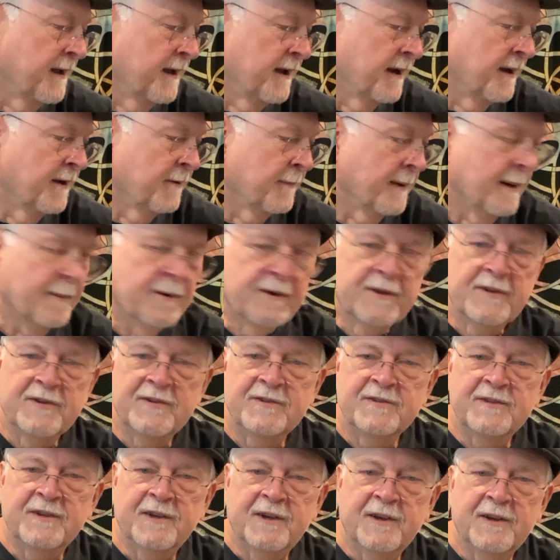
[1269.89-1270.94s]
Remember, this
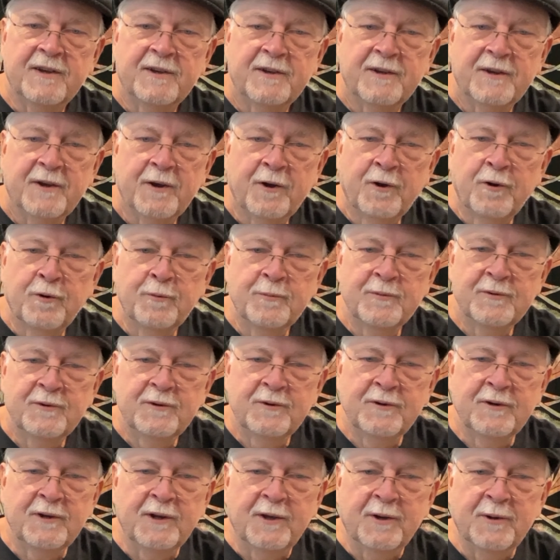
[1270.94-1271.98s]
is a home
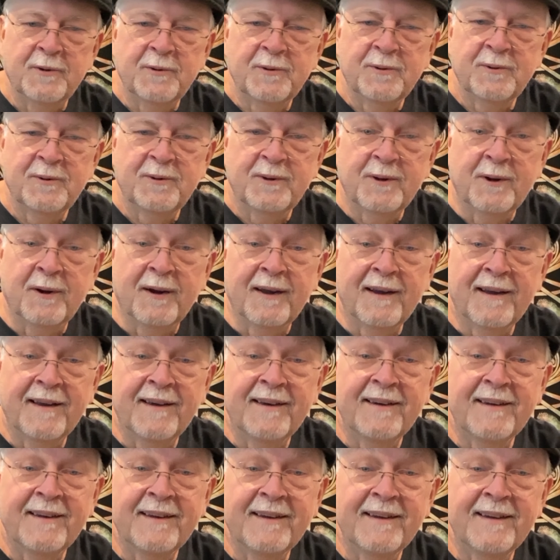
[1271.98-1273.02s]
studio, right?
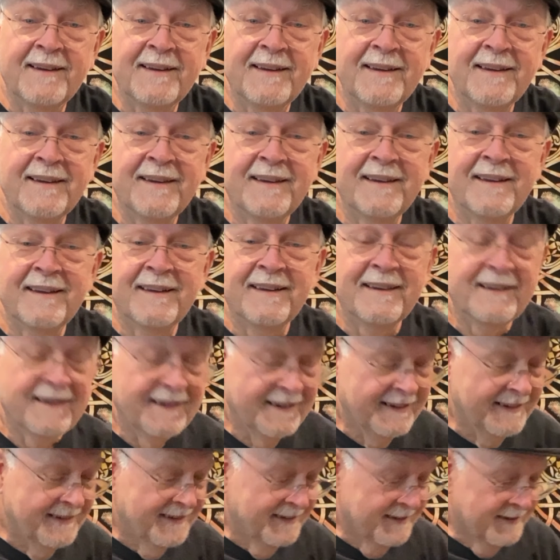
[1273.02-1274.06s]

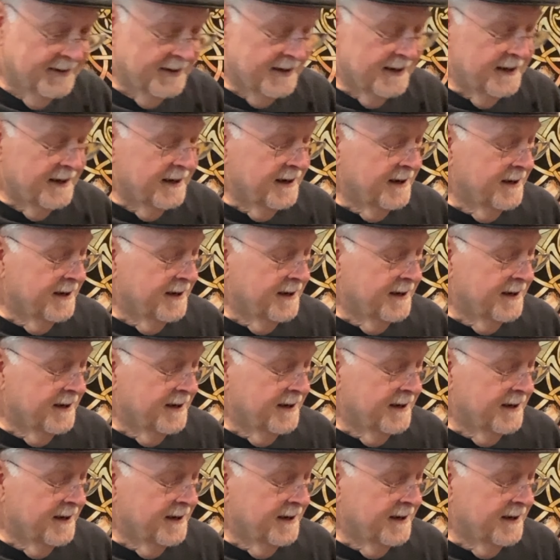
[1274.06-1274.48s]
Okay.